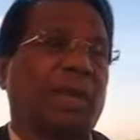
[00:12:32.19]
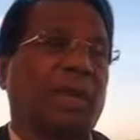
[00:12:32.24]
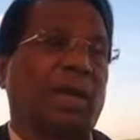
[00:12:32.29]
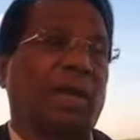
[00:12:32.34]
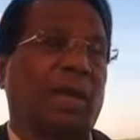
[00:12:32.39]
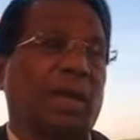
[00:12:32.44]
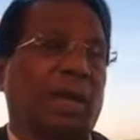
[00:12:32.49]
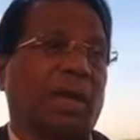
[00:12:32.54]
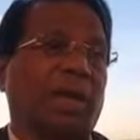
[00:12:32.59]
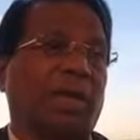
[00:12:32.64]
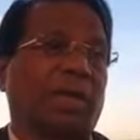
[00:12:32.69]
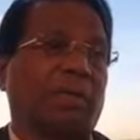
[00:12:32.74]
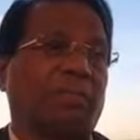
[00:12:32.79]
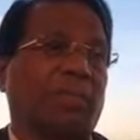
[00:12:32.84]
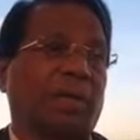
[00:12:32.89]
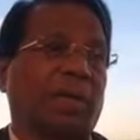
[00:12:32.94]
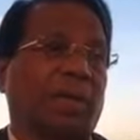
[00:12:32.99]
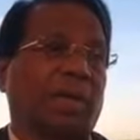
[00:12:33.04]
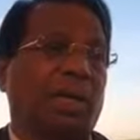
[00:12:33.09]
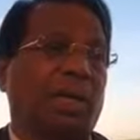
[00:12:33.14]
and
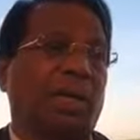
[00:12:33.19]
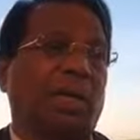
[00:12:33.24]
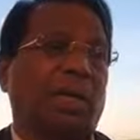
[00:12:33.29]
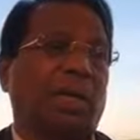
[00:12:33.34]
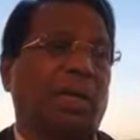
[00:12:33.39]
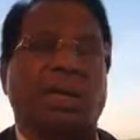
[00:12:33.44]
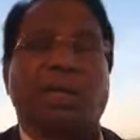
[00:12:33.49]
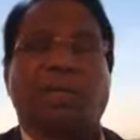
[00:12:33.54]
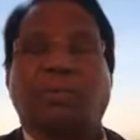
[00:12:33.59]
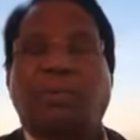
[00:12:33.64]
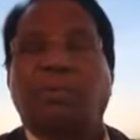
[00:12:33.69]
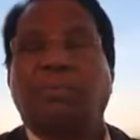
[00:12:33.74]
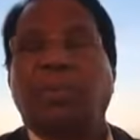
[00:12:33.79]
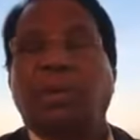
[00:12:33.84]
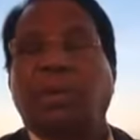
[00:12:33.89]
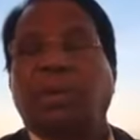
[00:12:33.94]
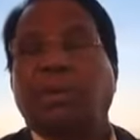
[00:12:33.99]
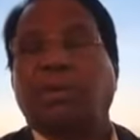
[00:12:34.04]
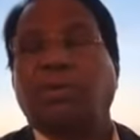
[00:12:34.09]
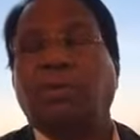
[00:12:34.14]
ultimately it will
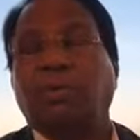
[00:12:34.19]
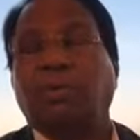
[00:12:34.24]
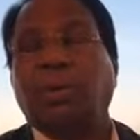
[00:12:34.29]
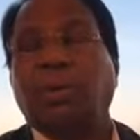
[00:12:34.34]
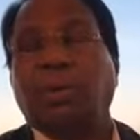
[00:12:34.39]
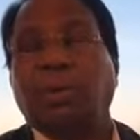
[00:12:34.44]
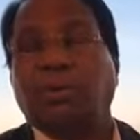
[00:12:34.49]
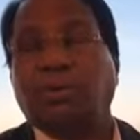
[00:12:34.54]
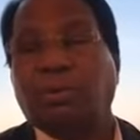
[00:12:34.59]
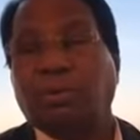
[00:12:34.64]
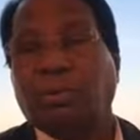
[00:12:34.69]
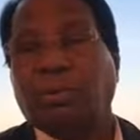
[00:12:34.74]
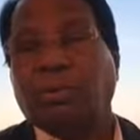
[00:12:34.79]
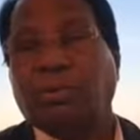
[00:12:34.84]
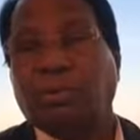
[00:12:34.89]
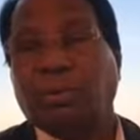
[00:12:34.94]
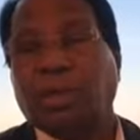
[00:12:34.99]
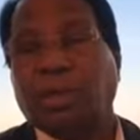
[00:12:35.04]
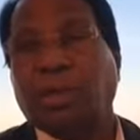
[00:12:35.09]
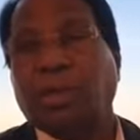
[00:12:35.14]
be doing good
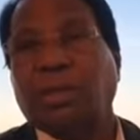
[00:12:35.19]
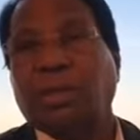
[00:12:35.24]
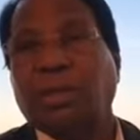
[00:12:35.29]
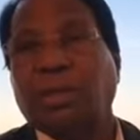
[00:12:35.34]
to the